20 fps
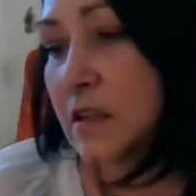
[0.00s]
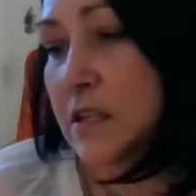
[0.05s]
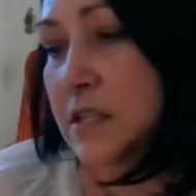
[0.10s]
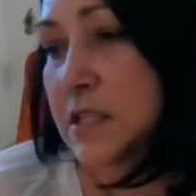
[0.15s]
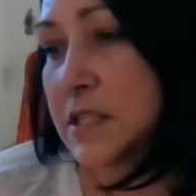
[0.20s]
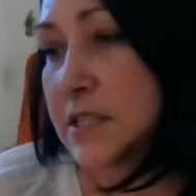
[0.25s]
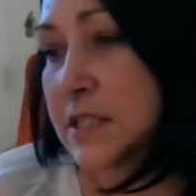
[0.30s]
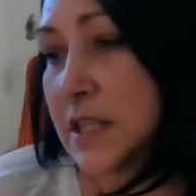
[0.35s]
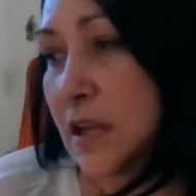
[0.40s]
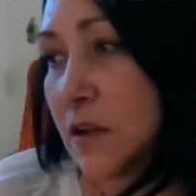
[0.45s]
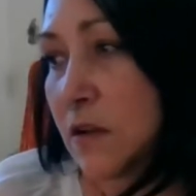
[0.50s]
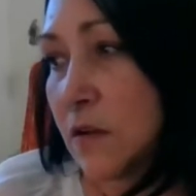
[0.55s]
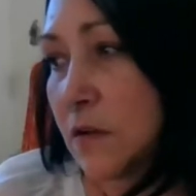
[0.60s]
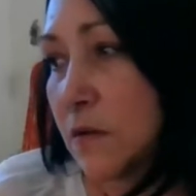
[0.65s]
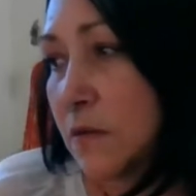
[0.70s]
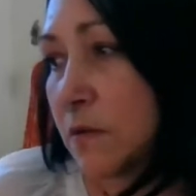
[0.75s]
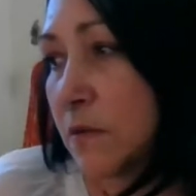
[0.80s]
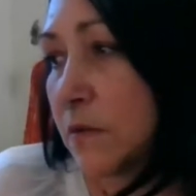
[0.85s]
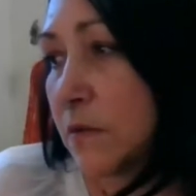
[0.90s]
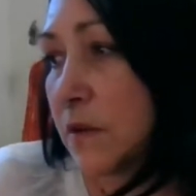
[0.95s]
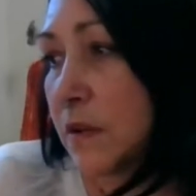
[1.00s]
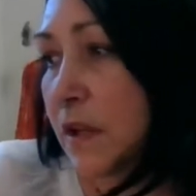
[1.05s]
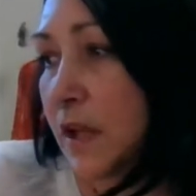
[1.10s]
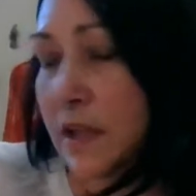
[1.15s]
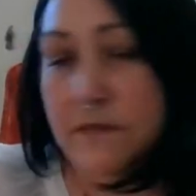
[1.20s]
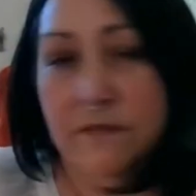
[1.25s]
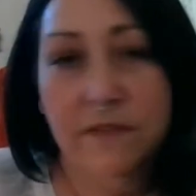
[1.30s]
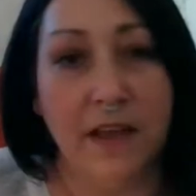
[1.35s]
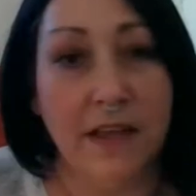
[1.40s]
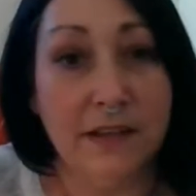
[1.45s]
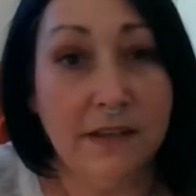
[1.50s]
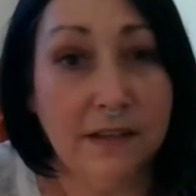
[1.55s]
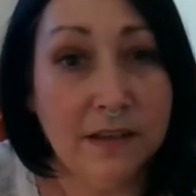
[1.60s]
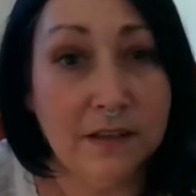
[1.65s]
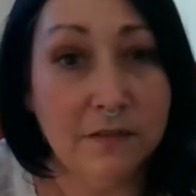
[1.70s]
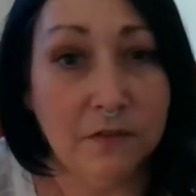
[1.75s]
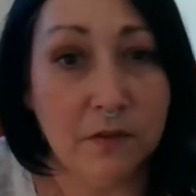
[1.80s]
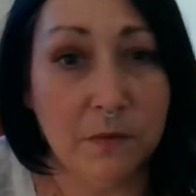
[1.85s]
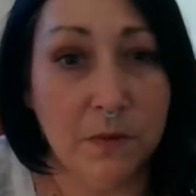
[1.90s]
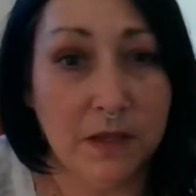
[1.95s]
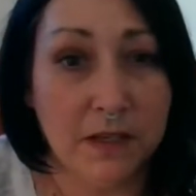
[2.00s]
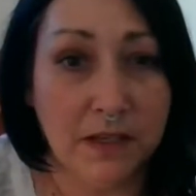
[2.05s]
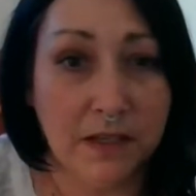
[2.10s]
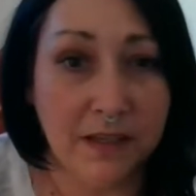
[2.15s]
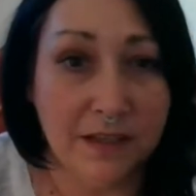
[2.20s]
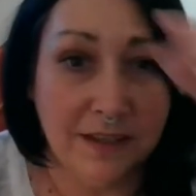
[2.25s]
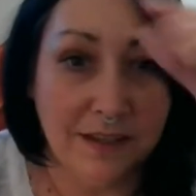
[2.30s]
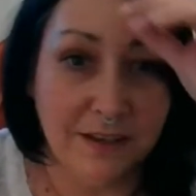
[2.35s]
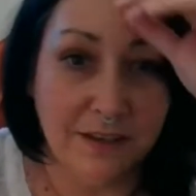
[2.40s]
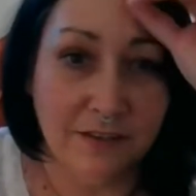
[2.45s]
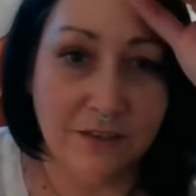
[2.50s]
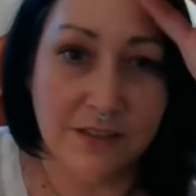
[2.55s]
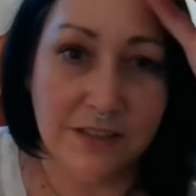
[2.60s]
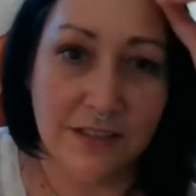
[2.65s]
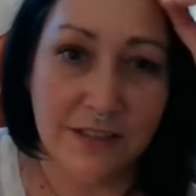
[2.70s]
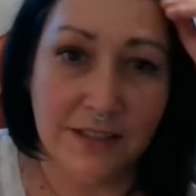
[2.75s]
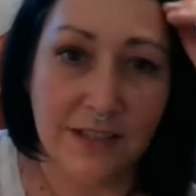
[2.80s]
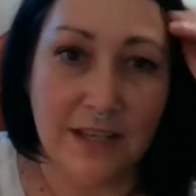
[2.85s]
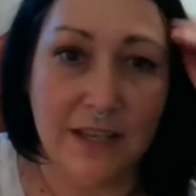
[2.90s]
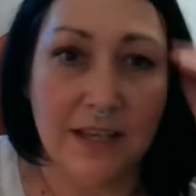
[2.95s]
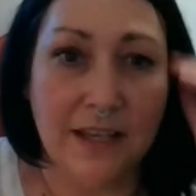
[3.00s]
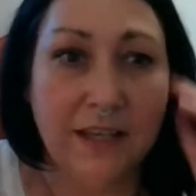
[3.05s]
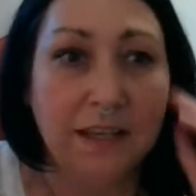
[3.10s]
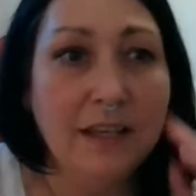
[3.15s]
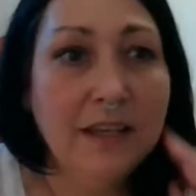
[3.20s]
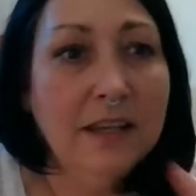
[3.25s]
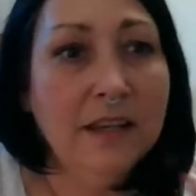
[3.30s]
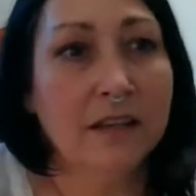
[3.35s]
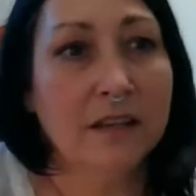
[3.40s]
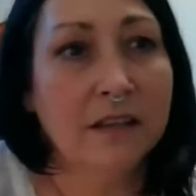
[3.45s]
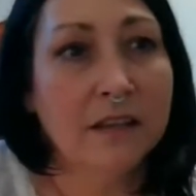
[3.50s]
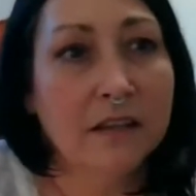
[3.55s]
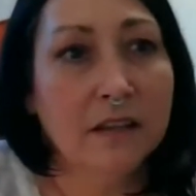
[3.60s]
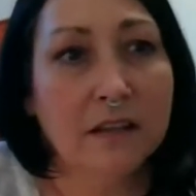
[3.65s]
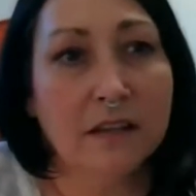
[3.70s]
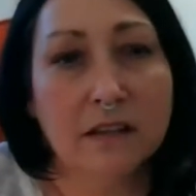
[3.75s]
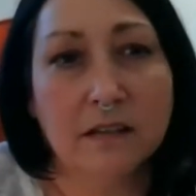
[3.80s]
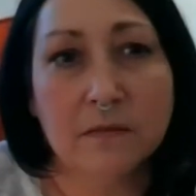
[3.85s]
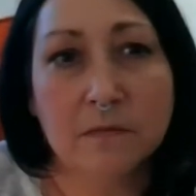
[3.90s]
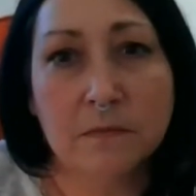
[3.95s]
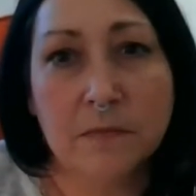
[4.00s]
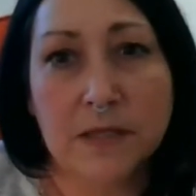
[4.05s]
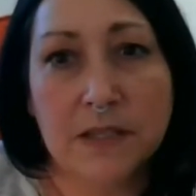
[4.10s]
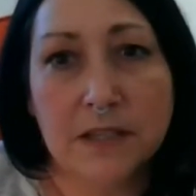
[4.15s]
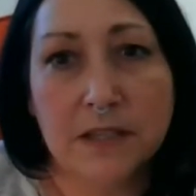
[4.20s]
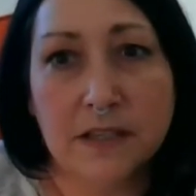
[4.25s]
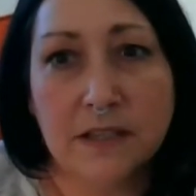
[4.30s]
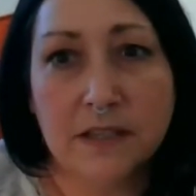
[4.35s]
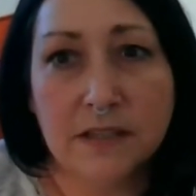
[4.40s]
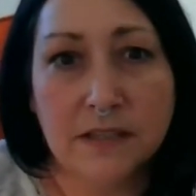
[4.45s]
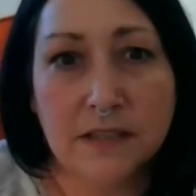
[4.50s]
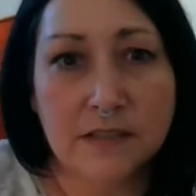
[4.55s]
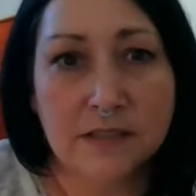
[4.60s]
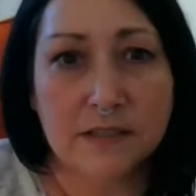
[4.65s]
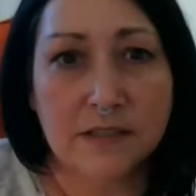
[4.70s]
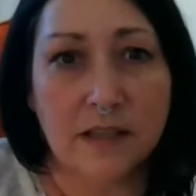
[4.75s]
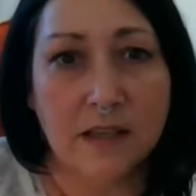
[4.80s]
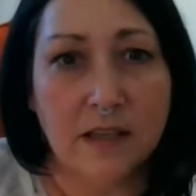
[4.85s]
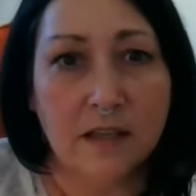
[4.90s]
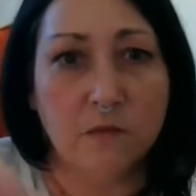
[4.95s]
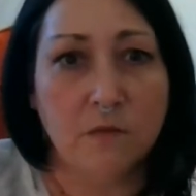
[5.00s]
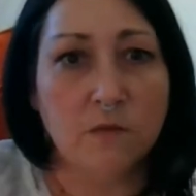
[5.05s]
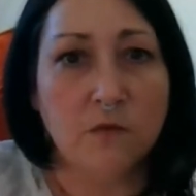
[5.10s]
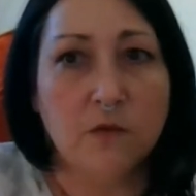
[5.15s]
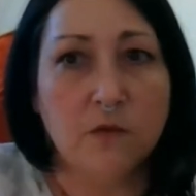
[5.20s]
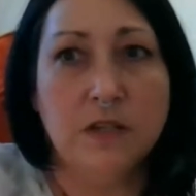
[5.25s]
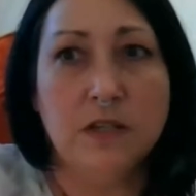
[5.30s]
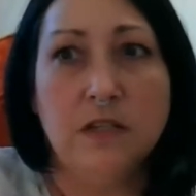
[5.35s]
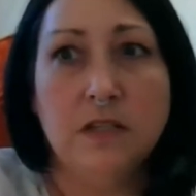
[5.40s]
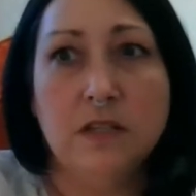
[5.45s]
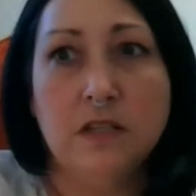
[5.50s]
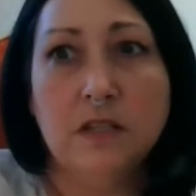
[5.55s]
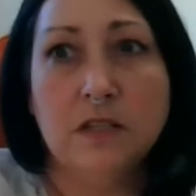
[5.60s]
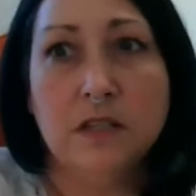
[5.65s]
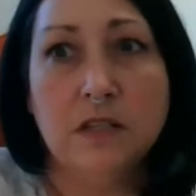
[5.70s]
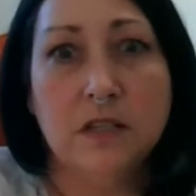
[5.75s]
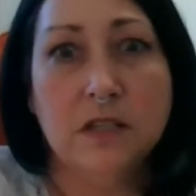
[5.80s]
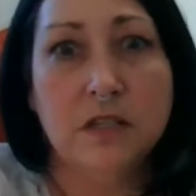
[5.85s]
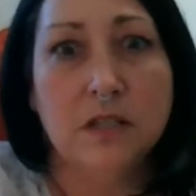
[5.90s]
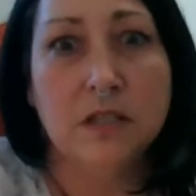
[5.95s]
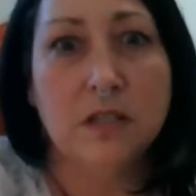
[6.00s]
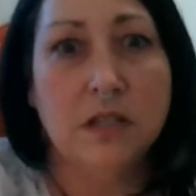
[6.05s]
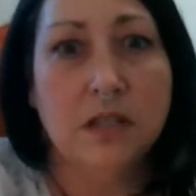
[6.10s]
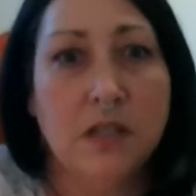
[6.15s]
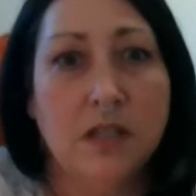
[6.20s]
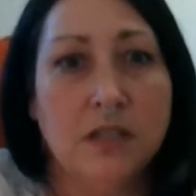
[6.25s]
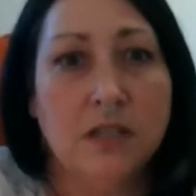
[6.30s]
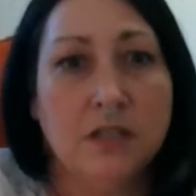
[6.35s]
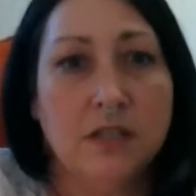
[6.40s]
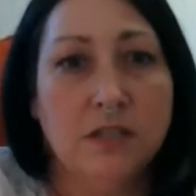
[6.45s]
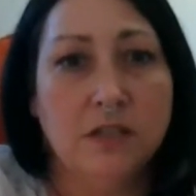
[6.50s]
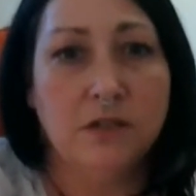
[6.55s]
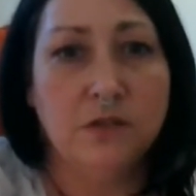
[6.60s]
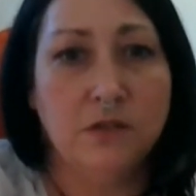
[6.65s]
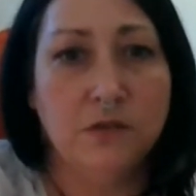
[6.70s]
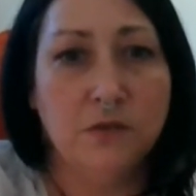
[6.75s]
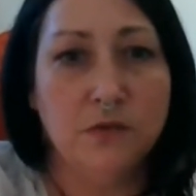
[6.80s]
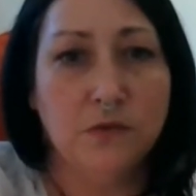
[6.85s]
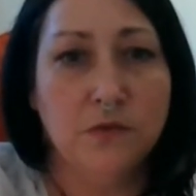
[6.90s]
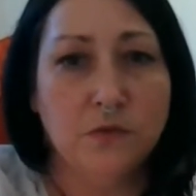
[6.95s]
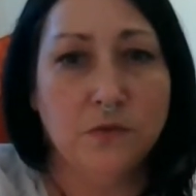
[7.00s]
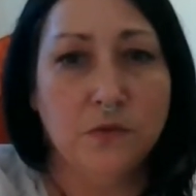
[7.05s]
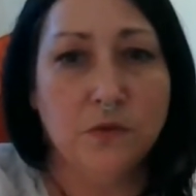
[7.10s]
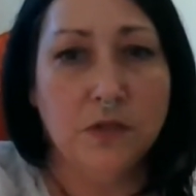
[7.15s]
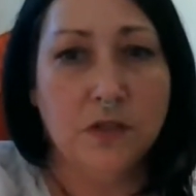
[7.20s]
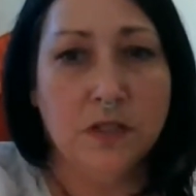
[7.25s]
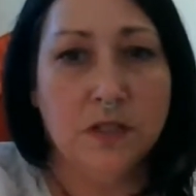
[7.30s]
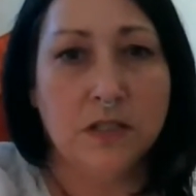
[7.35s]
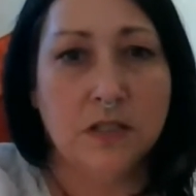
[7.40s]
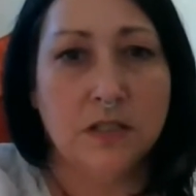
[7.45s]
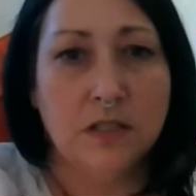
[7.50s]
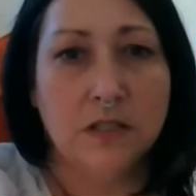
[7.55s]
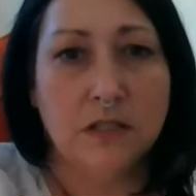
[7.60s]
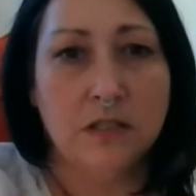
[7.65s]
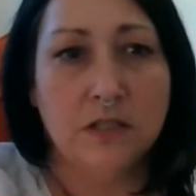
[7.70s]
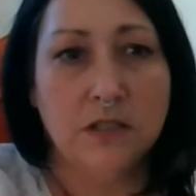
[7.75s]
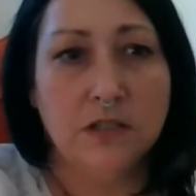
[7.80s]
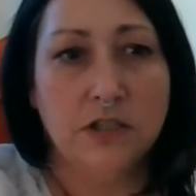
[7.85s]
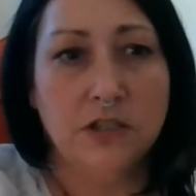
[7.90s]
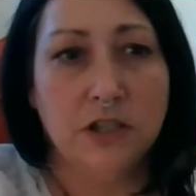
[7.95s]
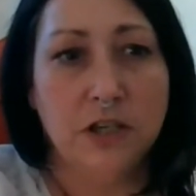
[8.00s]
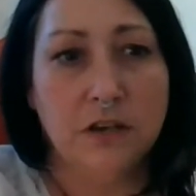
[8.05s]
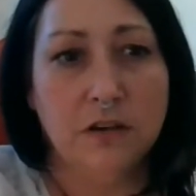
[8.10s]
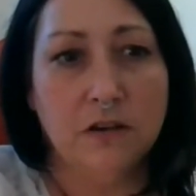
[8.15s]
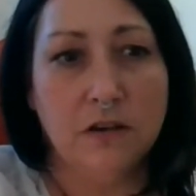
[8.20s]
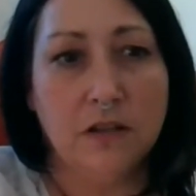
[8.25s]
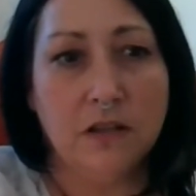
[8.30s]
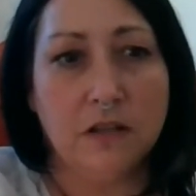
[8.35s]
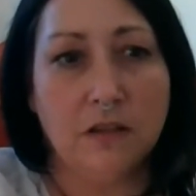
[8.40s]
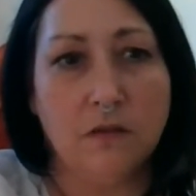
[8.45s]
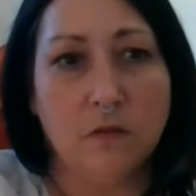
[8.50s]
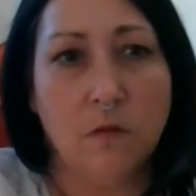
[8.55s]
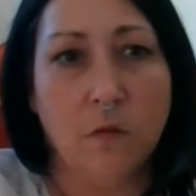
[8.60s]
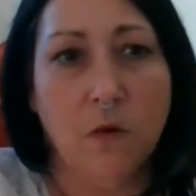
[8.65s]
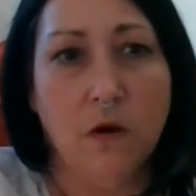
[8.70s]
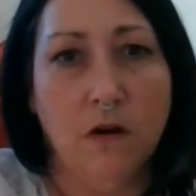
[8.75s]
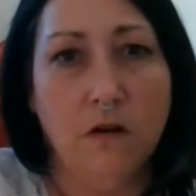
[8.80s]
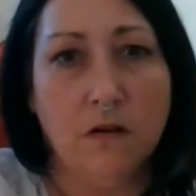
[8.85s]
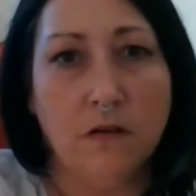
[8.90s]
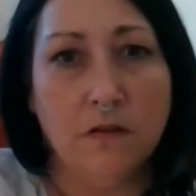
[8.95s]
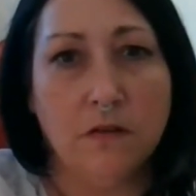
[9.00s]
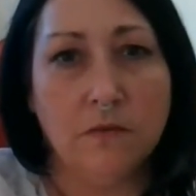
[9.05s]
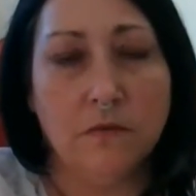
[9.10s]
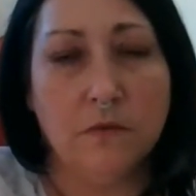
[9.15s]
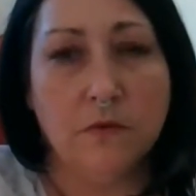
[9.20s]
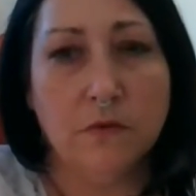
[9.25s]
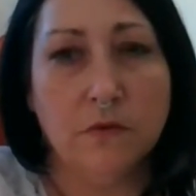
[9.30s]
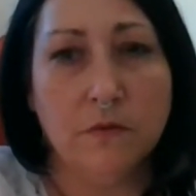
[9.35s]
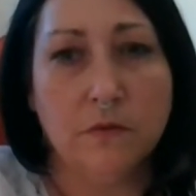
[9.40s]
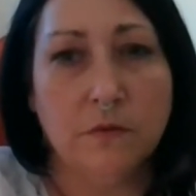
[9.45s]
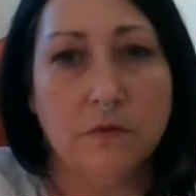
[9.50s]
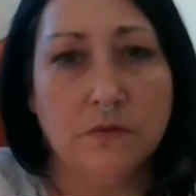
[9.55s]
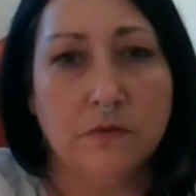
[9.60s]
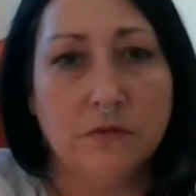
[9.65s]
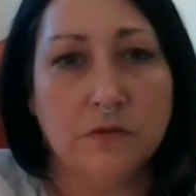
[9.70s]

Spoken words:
So I invited everybody here today because I wanted to share a little walkthrough.